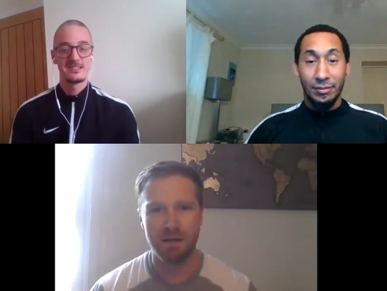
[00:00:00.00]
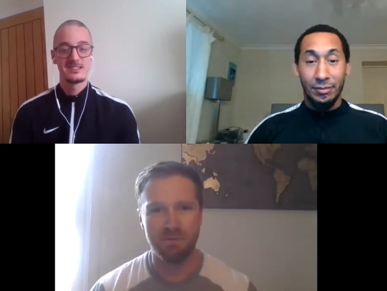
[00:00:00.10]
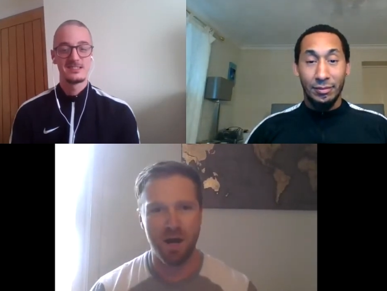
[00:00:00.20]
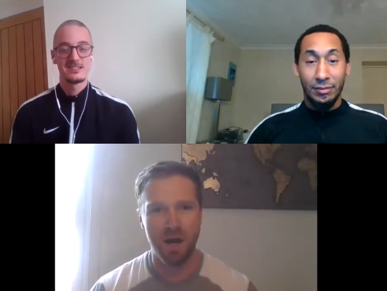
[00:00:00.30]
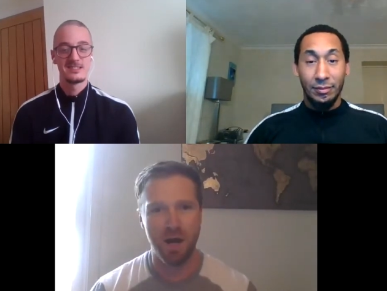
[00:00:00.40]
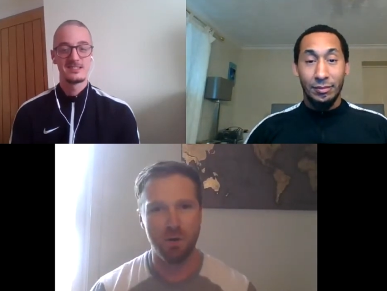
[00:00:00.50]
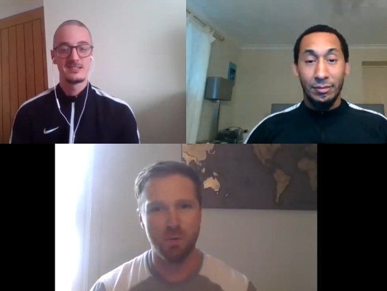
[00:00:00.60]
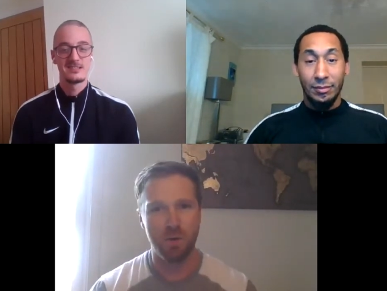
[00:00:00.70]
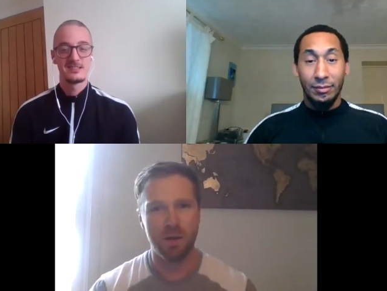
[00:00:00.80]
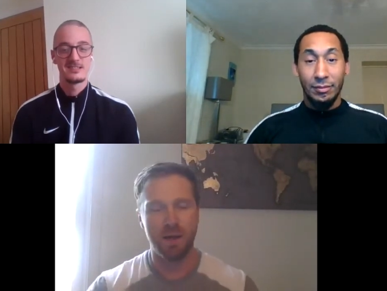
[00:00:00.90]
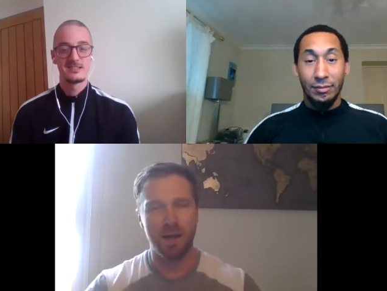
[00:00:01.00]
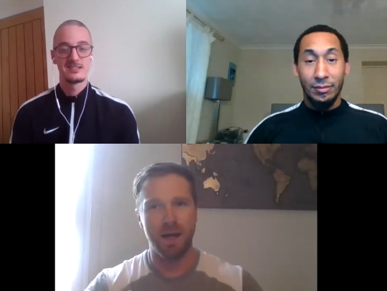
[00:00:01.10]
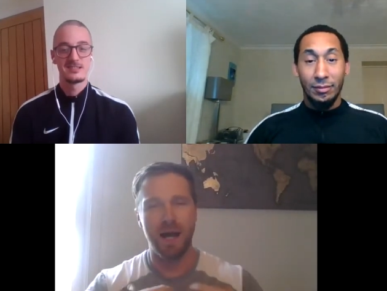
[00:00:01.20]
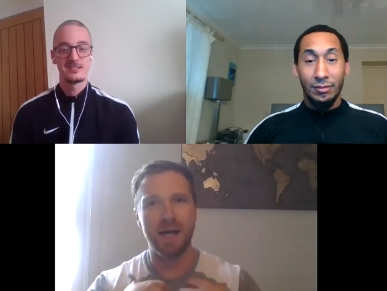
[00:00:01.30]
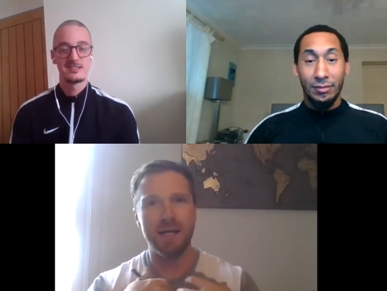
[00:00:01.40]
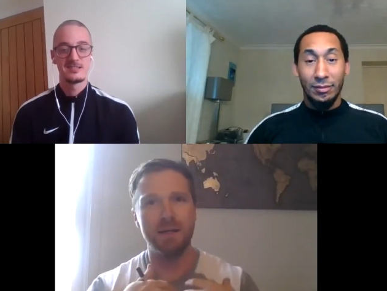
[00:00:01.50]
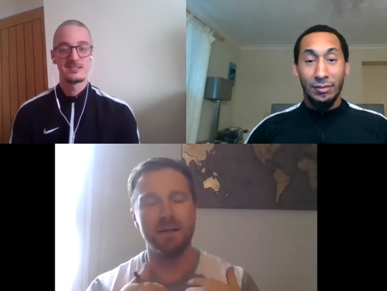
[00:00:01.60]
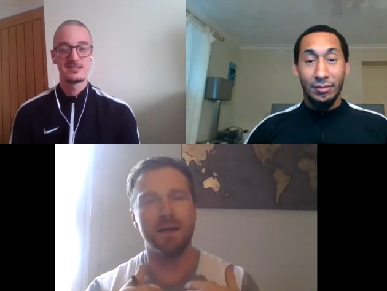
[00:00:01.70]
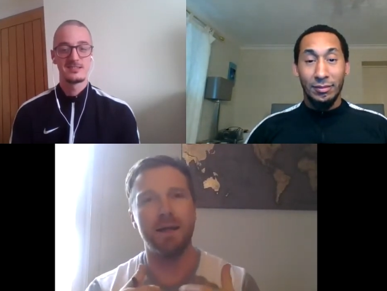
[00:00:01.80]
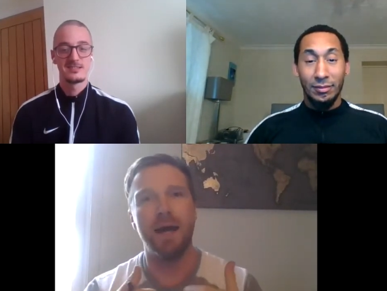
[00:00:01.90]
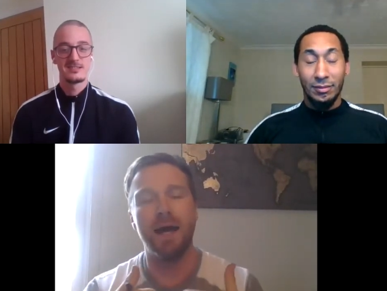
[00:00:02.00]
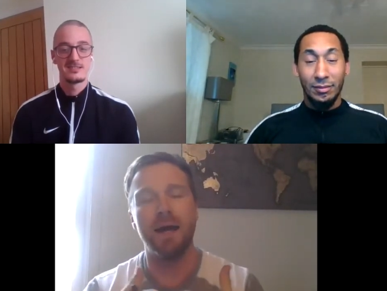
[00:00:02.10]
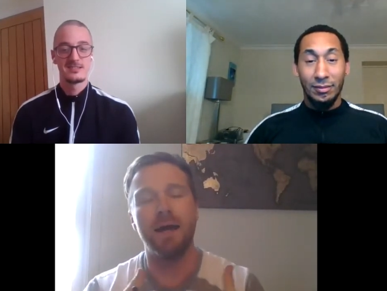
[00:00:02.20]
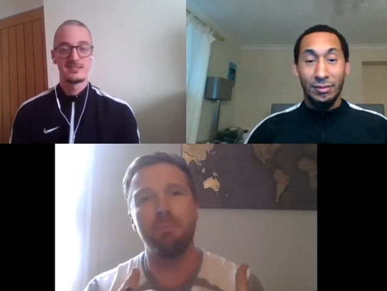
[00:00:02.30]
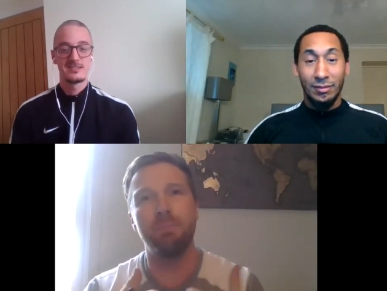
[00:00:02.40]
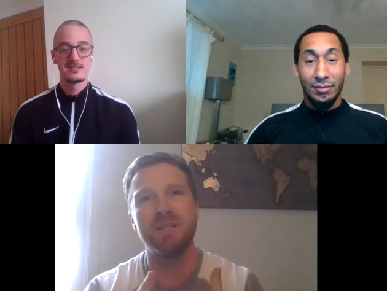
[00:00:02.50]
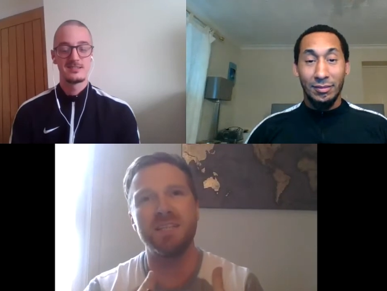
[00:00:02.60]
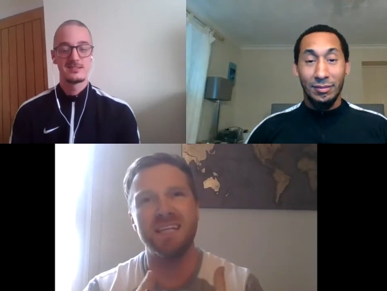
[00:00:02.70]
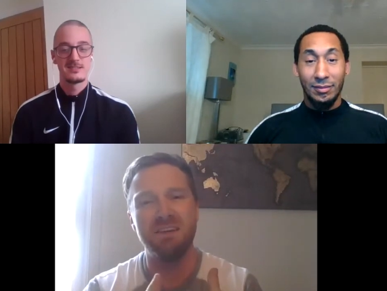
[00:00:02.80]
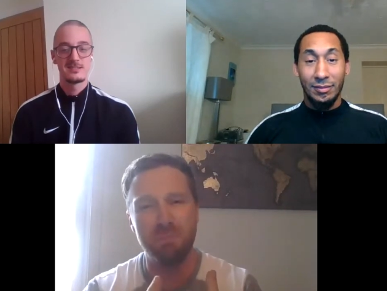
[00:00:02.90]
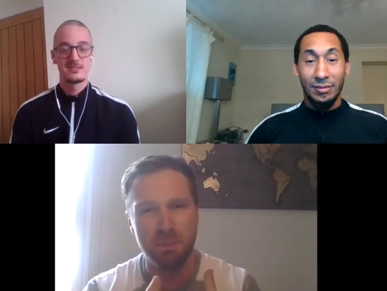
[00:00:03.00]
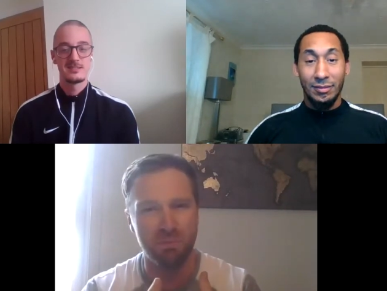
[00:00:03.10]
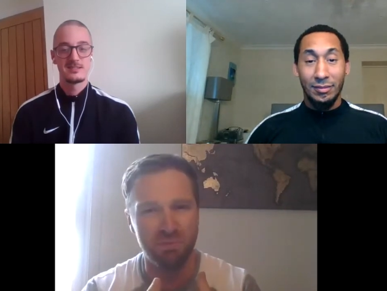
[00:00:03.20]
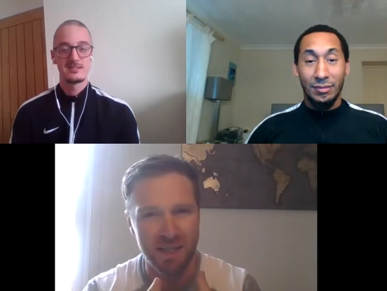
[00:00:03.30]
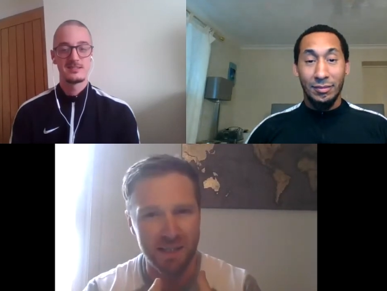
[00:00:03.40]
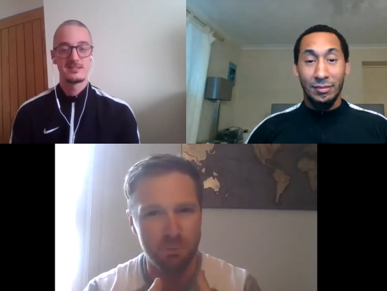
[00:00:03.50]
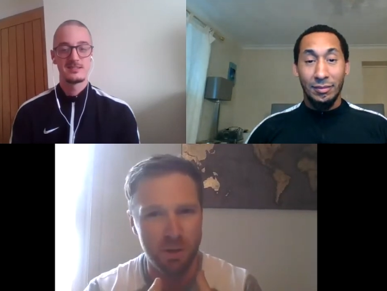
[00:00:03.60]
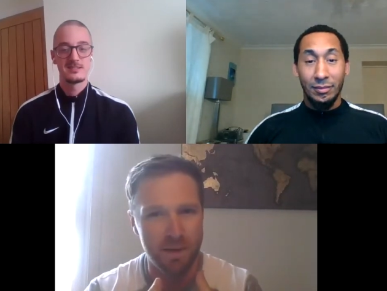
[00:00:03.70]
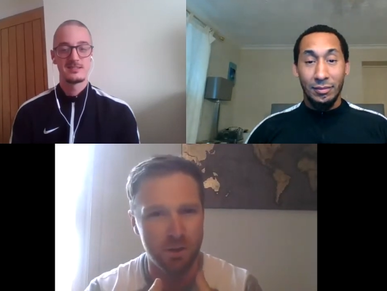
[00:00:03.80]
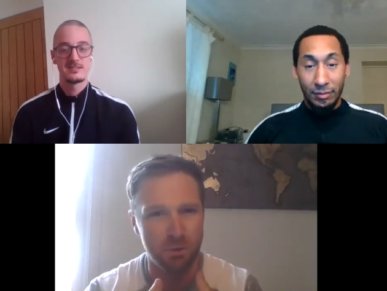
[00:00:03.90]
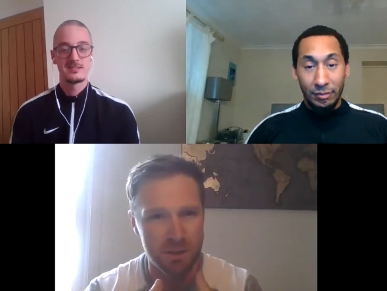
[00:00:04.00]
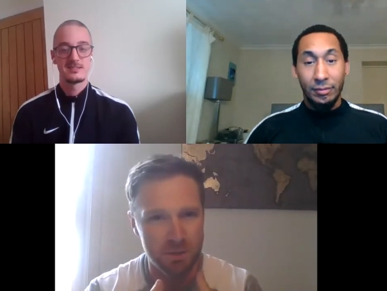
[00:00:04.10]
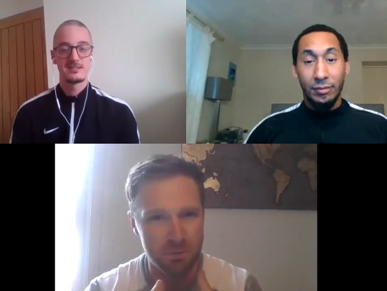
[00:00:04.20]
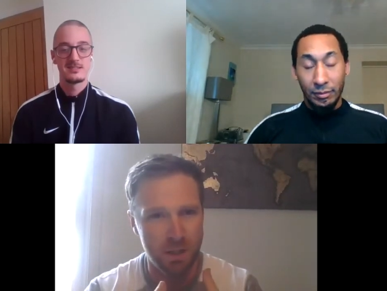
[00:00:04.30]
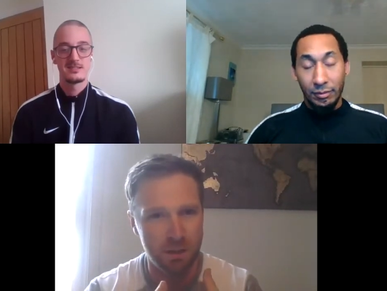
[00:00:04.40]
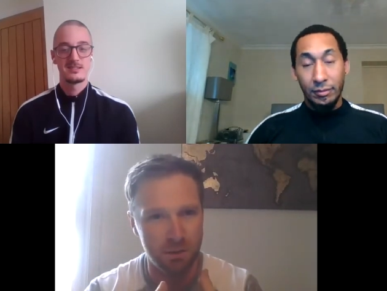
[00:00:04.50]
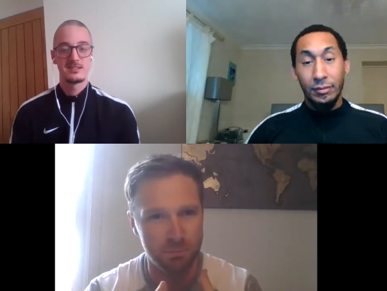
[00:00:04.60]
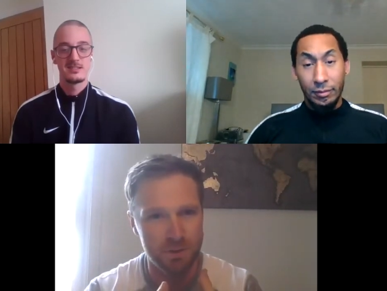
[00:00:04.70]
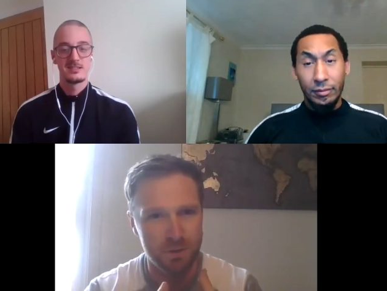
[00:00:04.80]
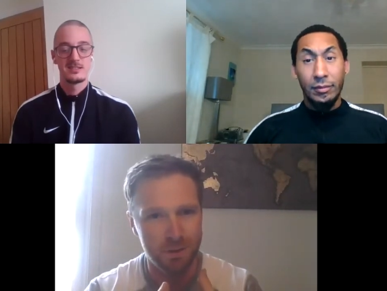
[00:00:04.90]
Speaker 1: kind of how I perceive people feeling when they come into our clubs.